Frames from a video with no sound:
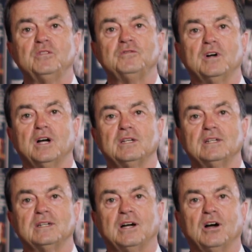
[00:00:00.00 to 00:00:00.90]
fund
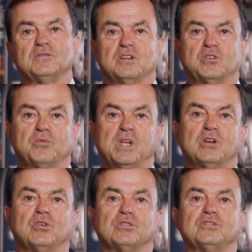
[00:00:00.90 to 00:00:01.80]
of the Greek
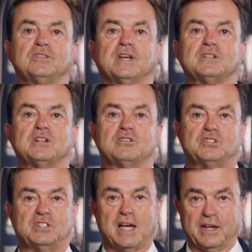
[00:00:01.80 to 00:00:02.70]
Orthodox
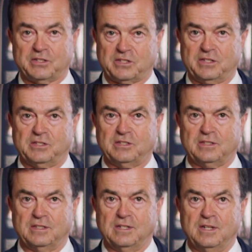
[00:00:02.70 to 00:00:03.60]
Archdiocese,
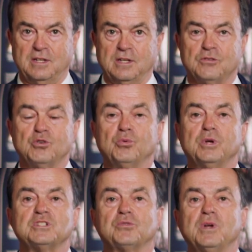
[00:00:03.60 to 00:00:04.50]
through
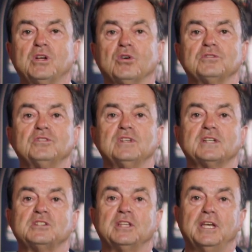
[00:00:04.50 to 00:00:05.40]
which Greek
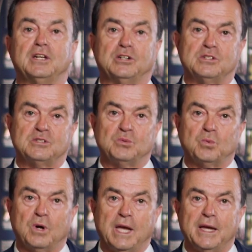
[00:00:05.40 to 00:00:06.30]
Orthodox leaders
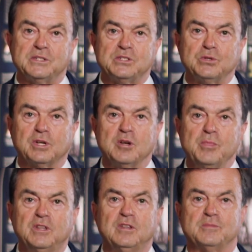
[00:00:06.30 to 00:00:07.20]
were asked to
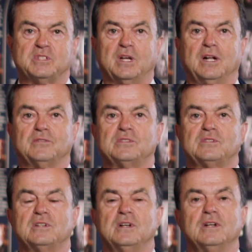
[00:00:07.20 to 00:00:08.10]
commit
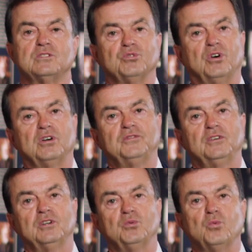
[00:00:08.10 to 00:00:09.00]
themselves to
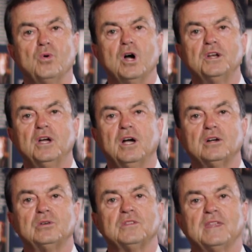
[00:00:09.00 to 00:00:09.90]
offer one
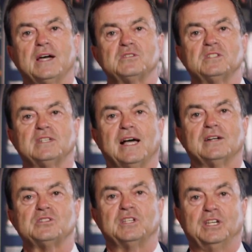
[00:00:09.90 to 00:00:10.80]
hundred thousand
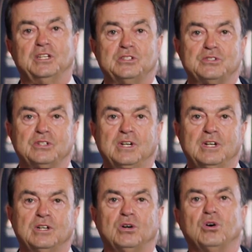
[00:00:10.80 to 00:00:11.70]
dollars each
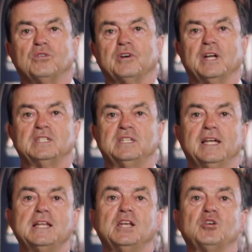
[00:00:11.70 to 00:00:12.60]
over a
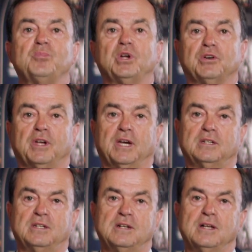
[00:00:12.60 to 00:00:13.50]
ten-year
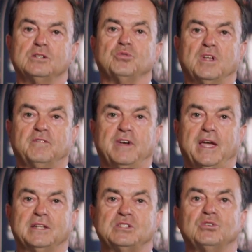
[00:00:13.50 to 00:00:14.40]
period to
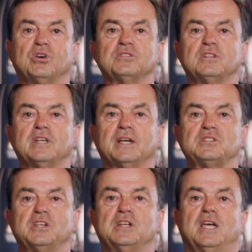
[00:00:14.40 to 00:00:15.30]
advance
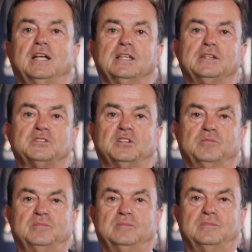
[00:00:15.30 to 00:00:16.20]
Orthodoxy and Hellenism.
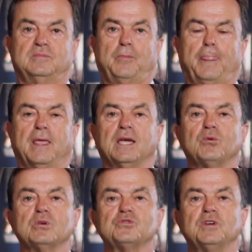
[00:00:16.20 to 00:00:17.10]

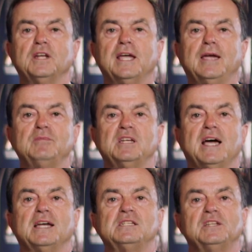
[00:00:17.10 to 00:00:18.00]
It was renamed in
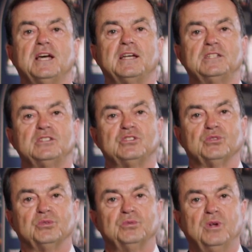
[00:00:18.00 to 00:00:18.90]
nineteen
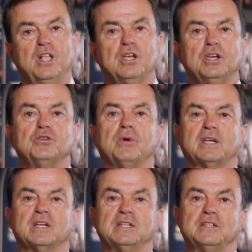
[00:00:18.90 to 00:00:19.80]
ninety-two in
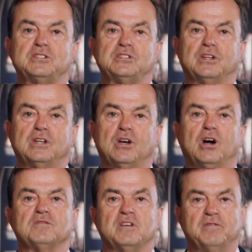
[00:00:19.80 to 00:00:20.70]
recognition
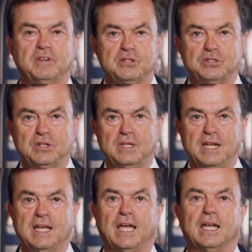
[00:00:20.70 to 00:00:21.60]
of the vision
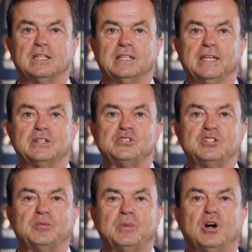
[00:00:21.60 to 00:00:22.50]
and
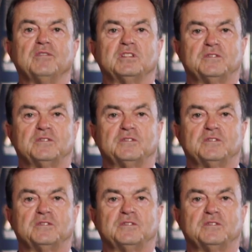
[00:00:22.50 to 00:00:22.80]
leadership of its